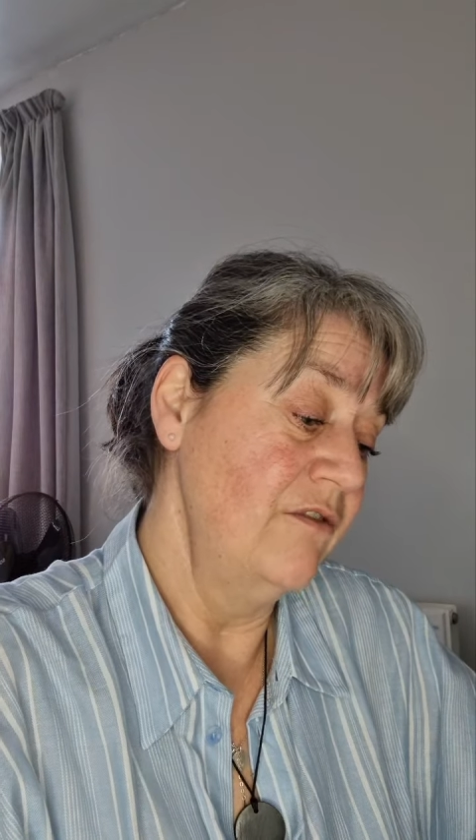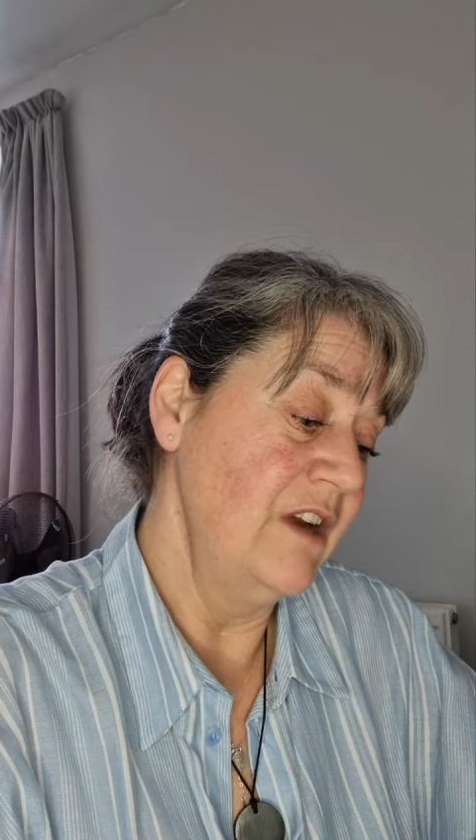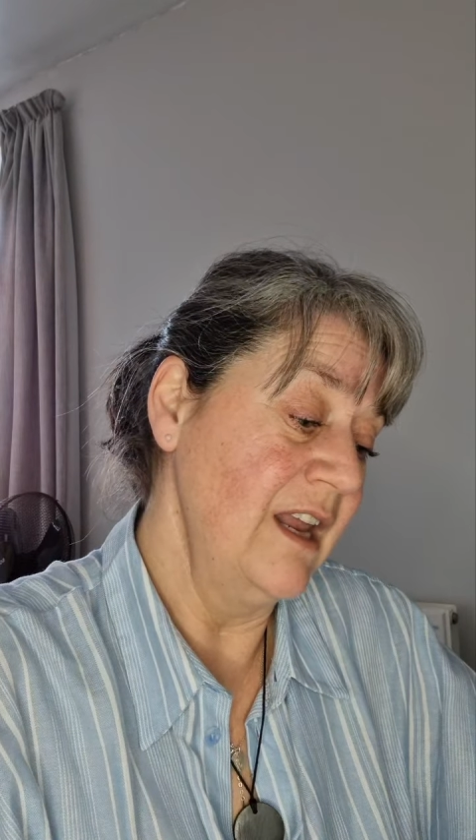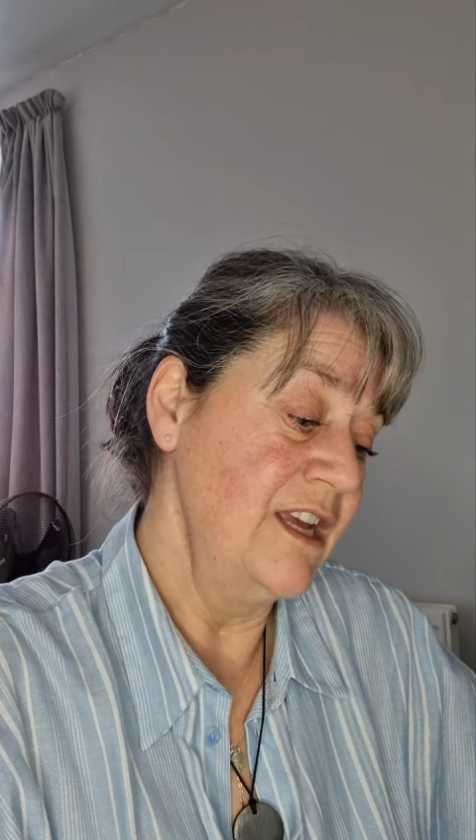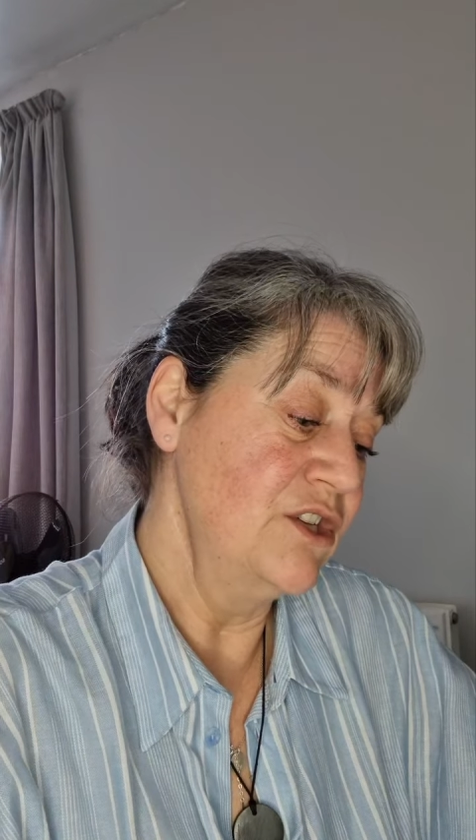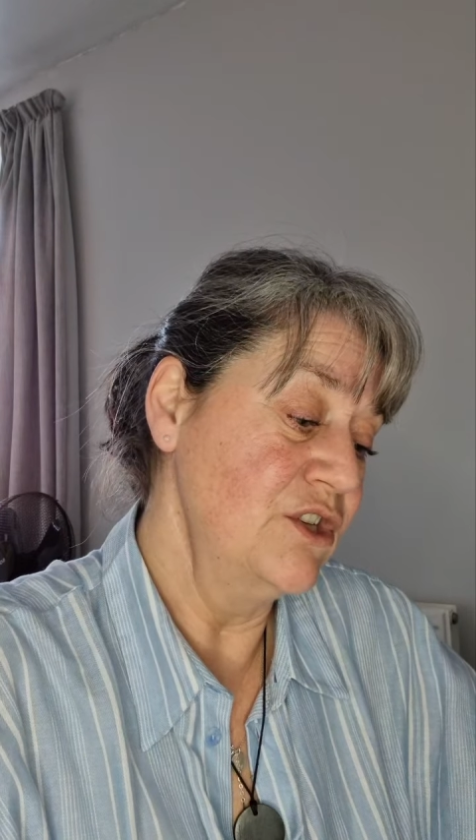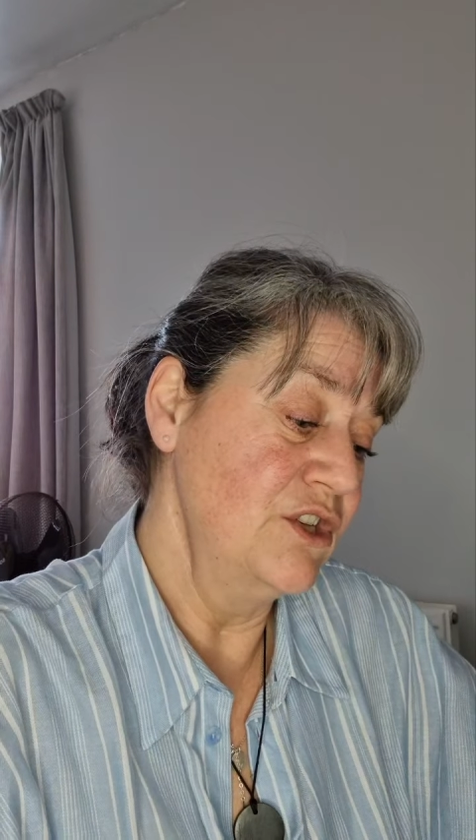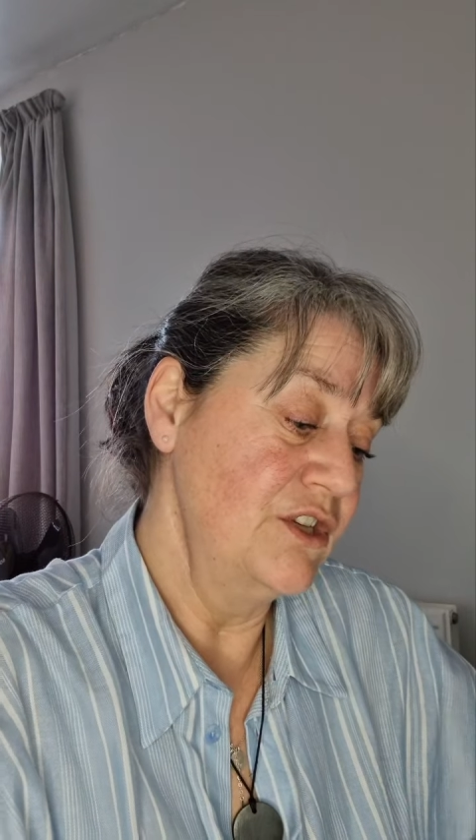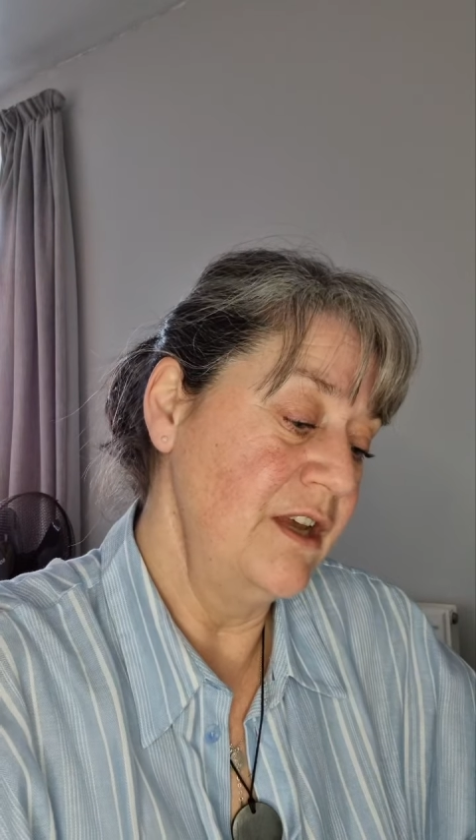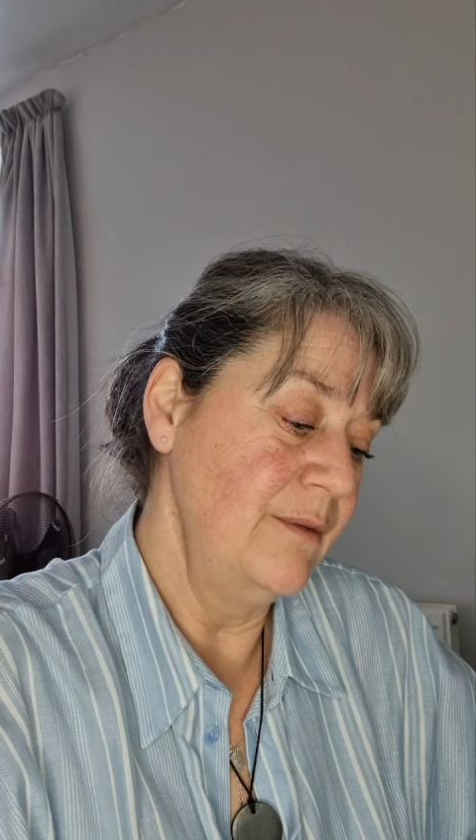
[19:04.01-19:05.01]
a
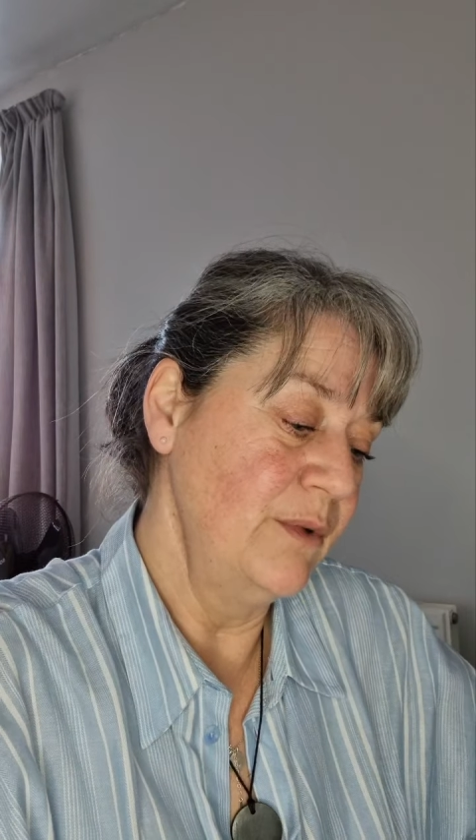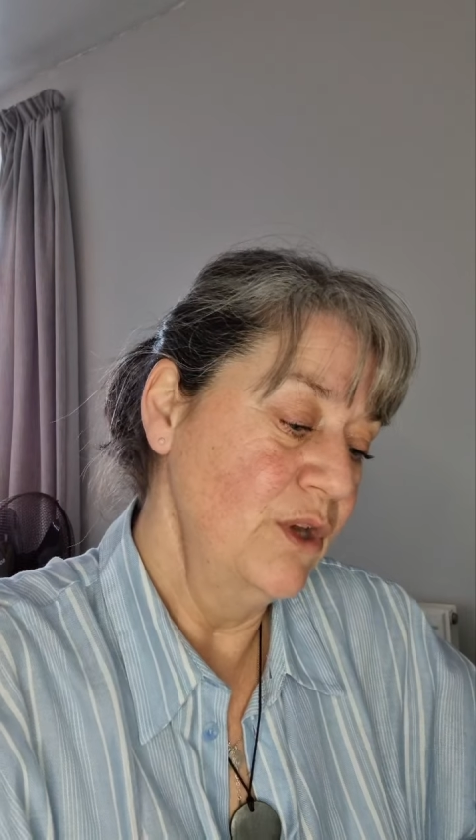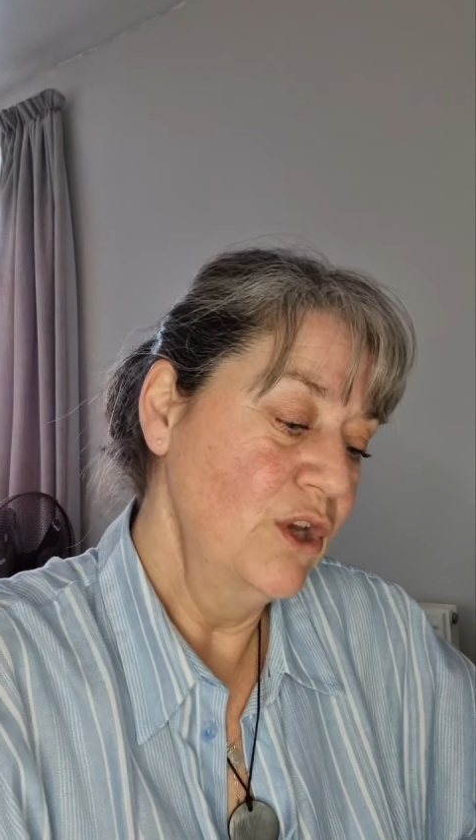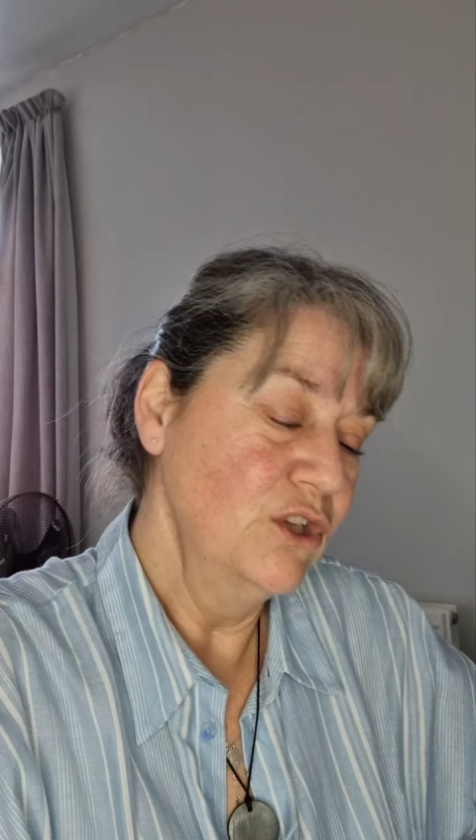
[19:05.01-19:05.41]
relationship